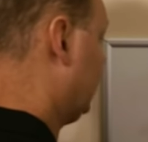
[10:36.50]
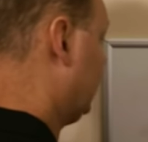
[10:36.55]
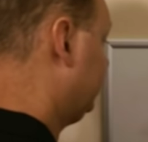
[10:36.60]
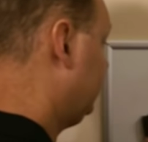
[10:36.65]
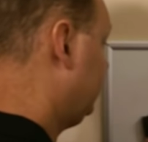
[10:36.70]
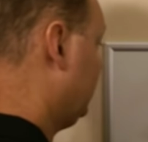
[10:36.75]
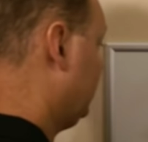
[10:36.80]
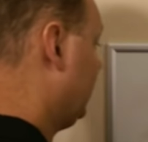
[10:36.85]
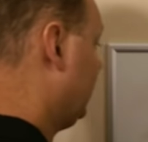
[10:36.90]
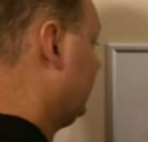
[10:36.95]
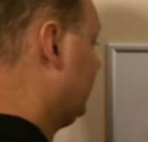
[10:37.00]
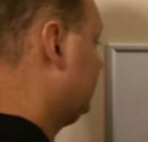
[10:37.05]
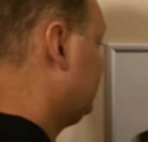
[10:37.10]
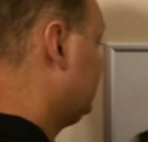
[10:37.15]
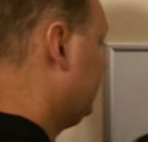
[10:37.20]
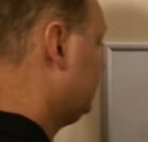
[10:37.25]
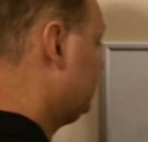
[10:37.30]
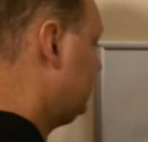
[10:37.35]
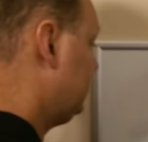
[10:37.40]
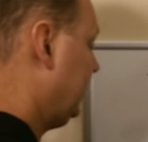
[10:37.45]
at, at
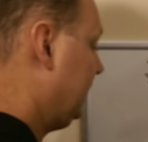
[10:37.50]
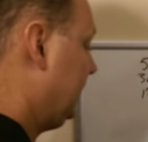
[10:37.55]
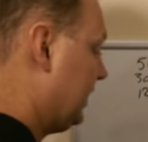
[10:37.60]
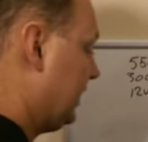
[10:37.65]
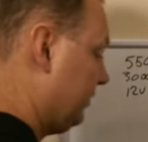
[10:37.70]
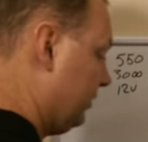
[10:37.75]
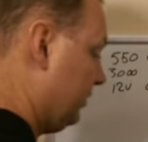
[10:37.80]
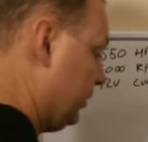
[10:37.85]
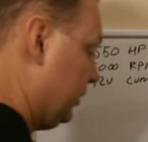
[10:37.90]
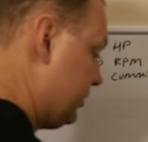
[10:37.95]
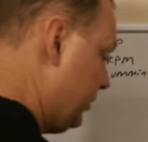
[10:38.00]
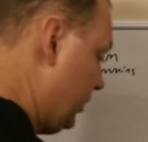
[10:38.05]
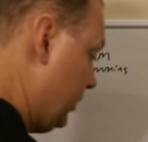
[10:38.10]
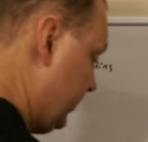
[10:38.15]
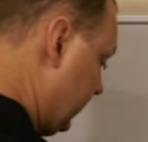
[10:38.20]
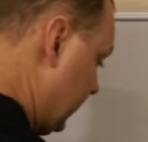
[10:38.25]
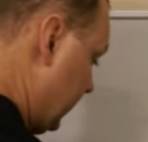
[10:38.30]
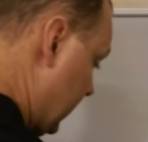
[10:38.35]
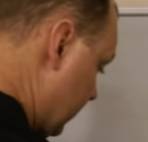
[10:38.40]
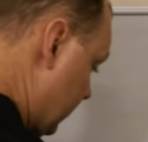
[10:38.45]
sea level was
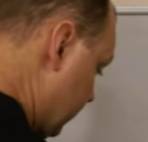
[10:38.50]
moving